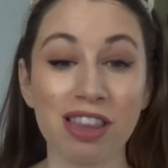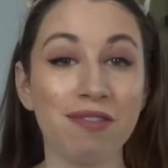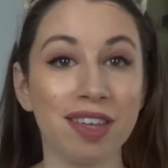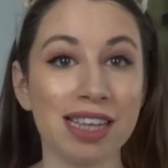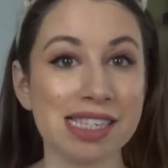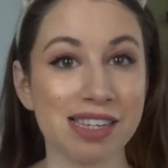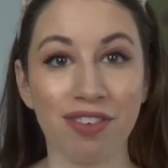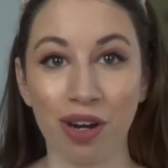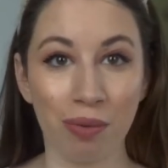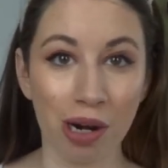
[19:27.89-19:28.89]
I feel like this is a
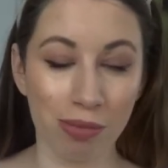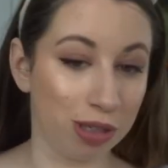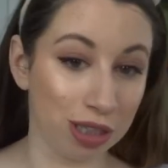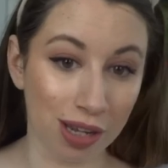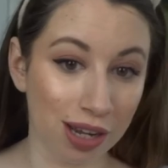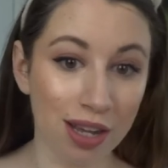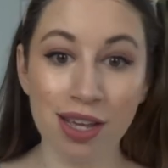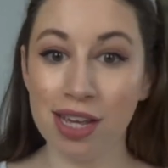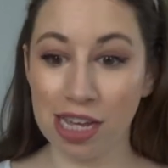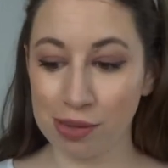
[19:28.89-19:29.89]
very wearable look,
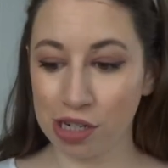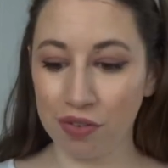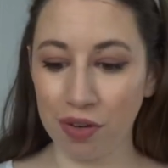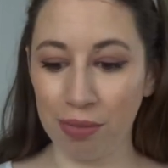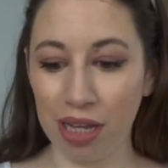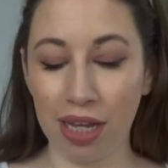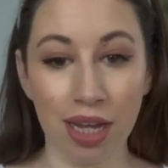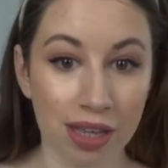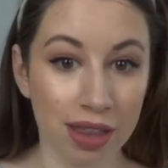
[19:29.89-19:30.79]
especially for me.